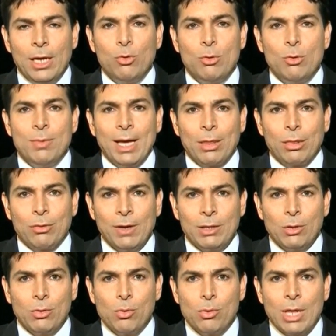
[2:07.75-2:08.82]
it will be a
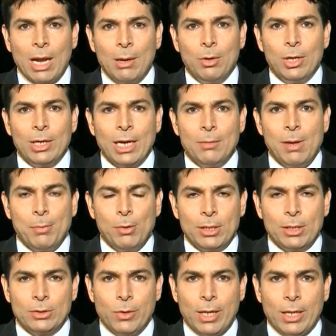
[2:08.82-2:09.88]
threat to the American people
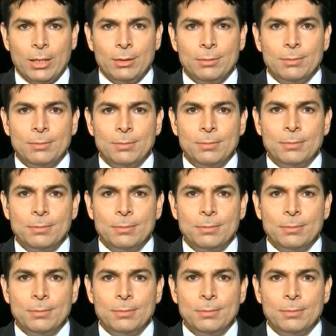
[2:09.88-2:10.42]
as well.